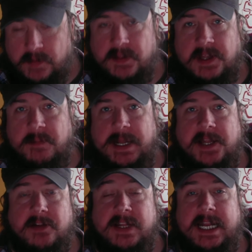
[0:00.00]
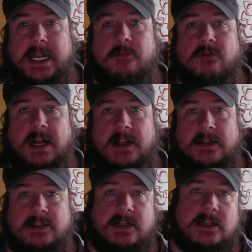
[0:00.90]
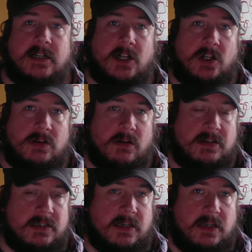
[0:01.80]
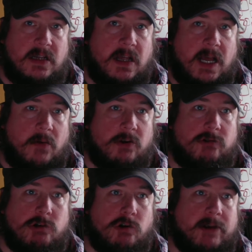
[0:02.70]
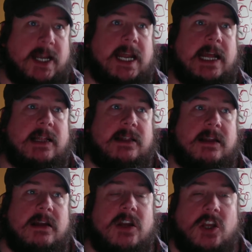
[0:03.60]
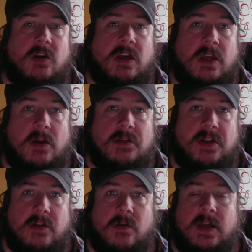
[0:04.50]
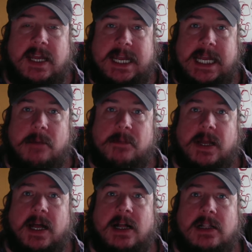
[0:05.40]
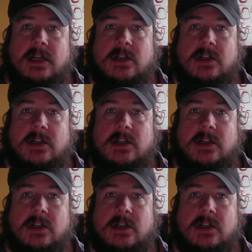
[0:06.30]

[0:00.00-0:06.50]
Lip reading: This is based on the Hebrew calendar, not our Gregorian calendar. You can go to hebcal,